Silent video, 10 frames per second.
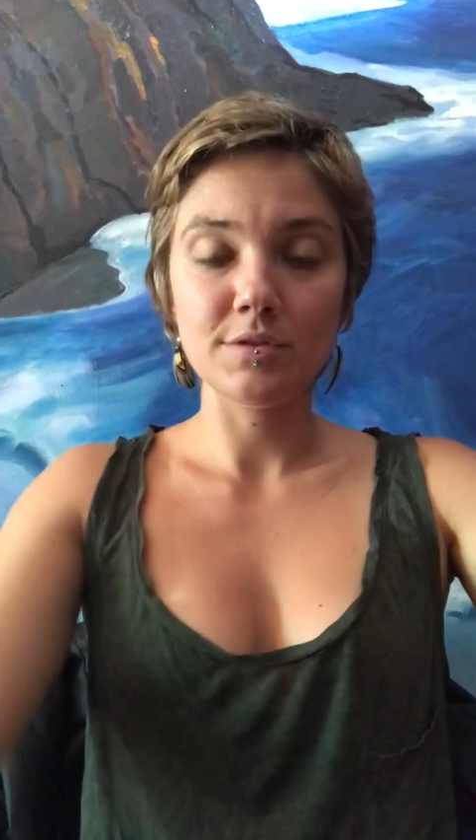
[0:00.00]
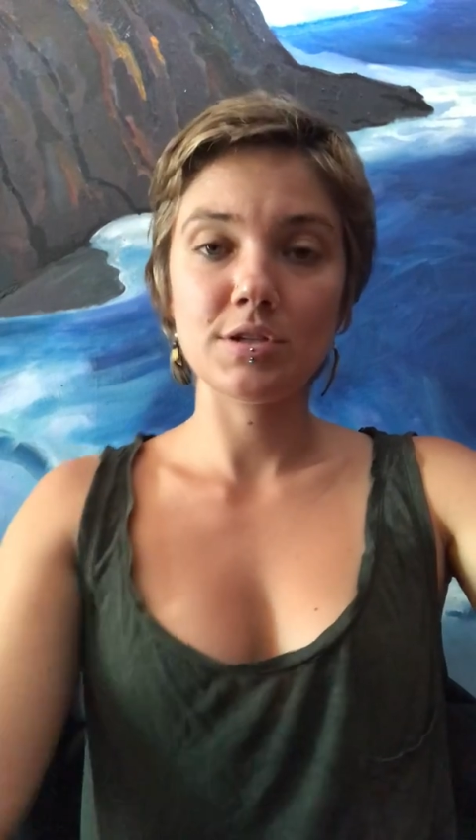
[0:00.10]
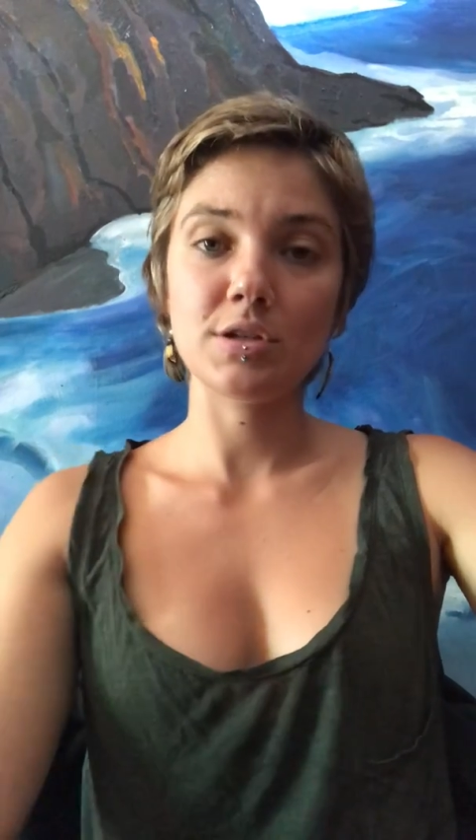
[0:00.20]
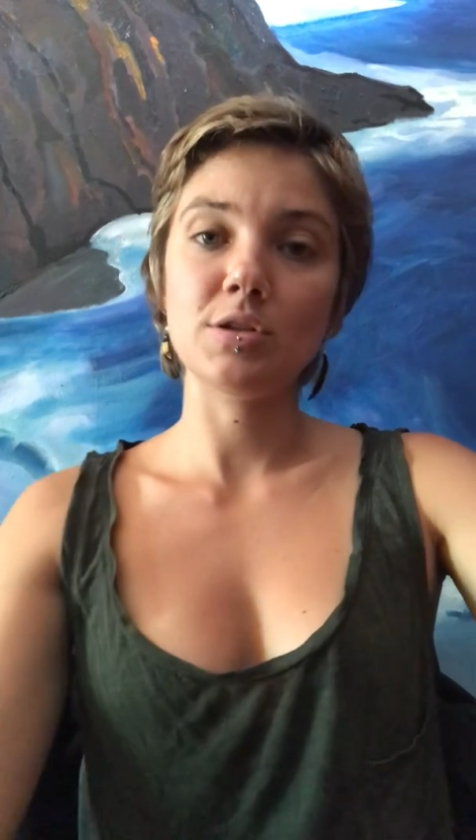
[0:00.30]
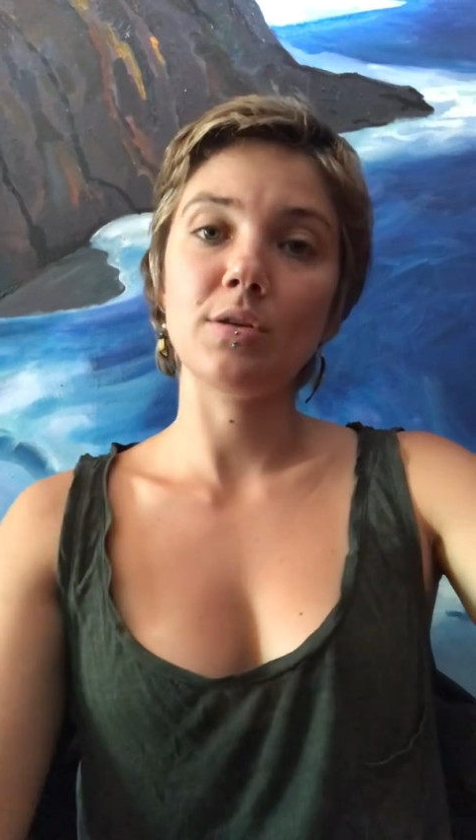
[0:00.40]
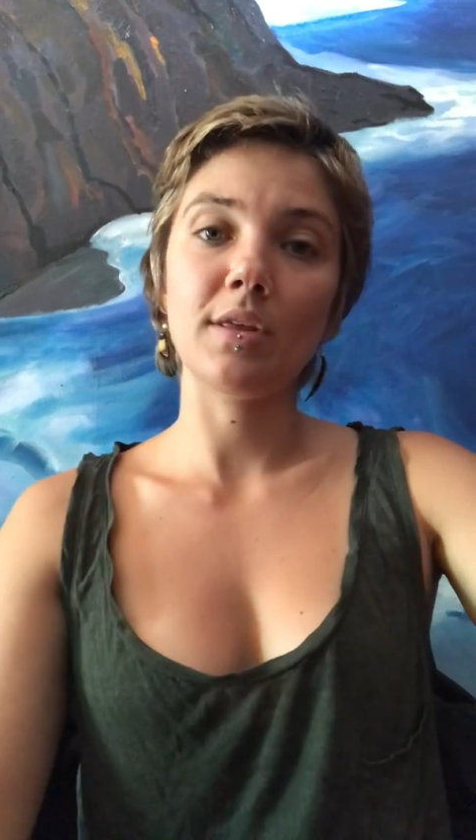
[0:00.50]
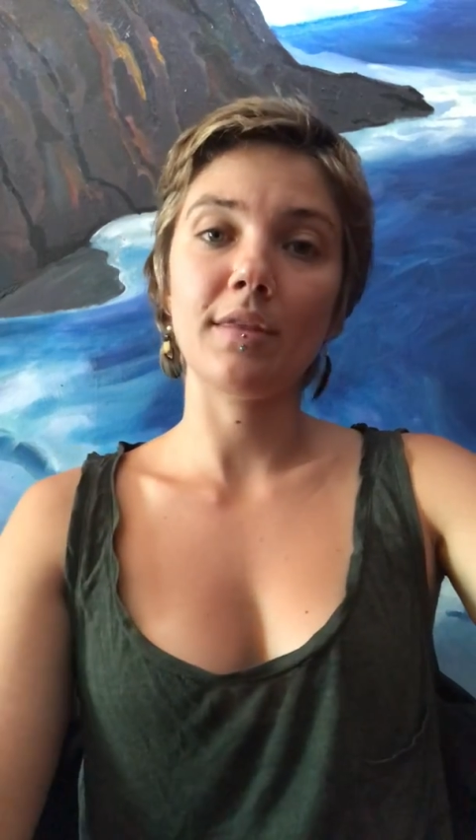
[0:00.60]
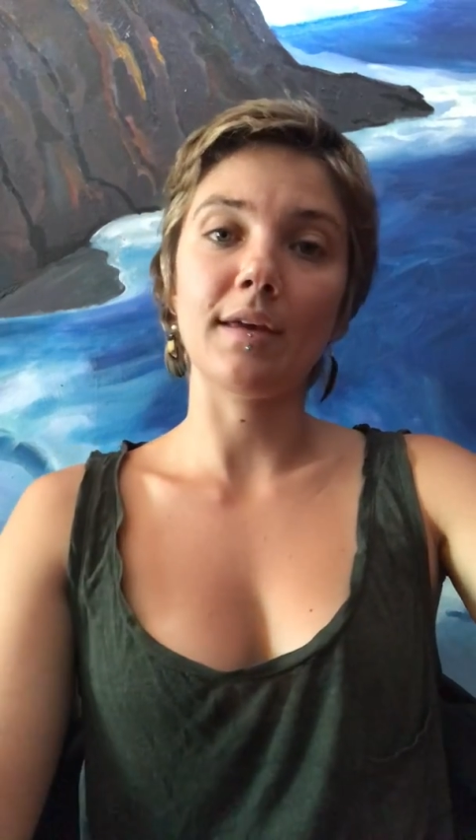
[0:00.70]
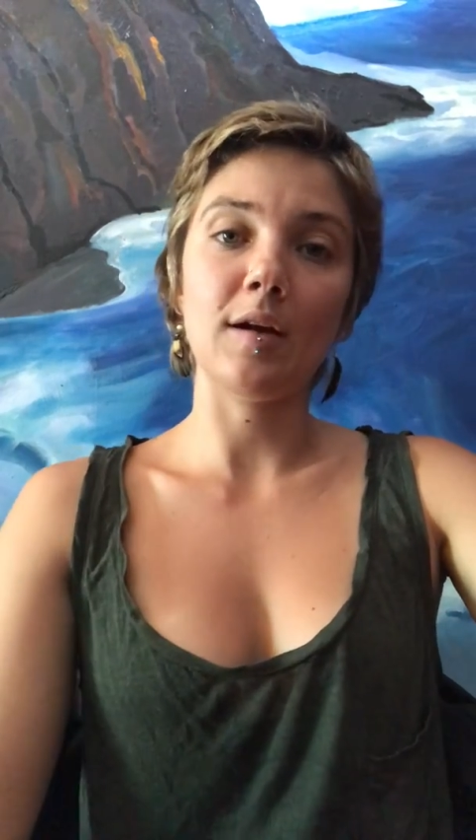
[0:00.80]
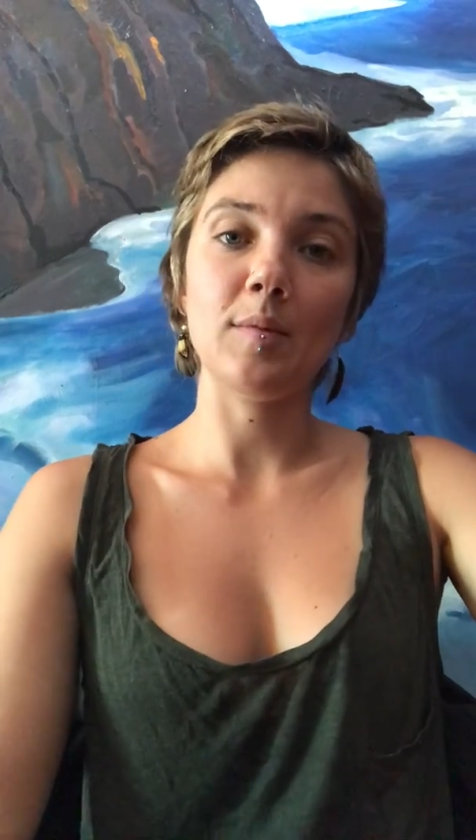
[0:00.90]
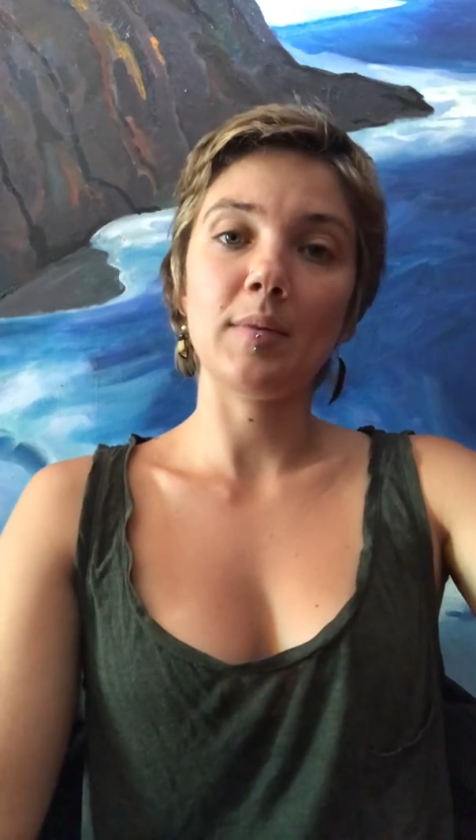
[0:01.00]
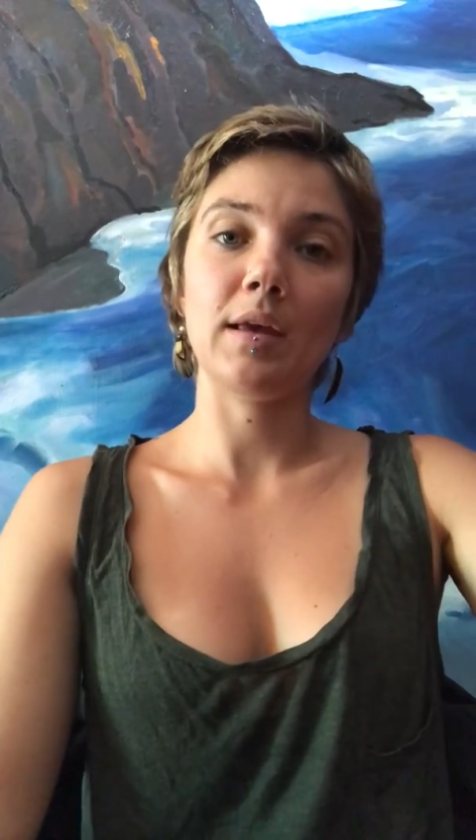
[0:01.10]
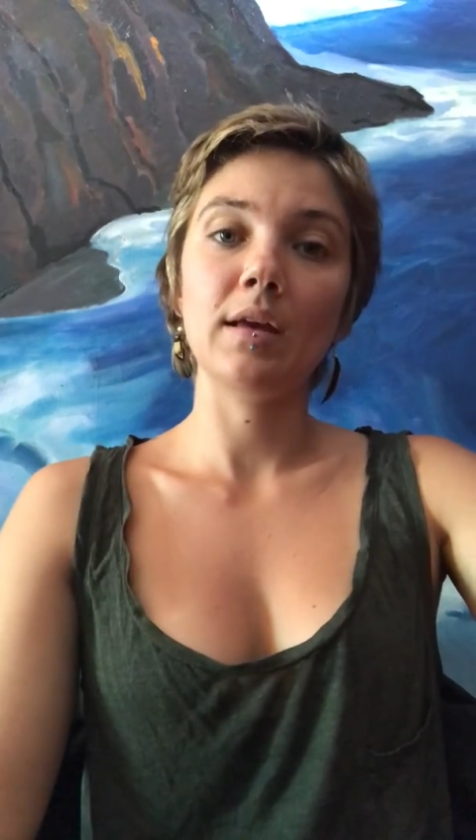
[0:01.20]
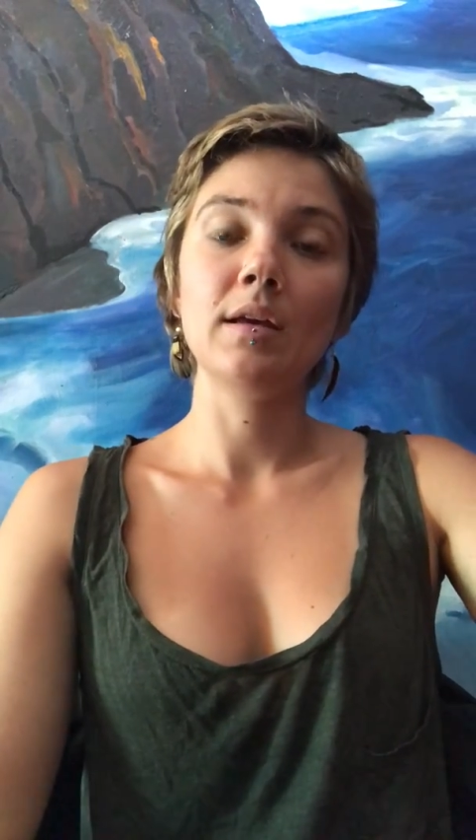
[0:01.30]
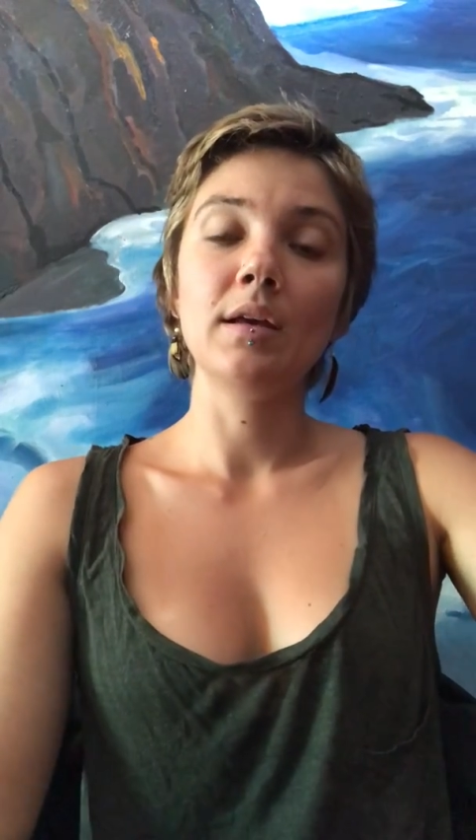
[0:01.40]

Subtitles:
to do the therapy.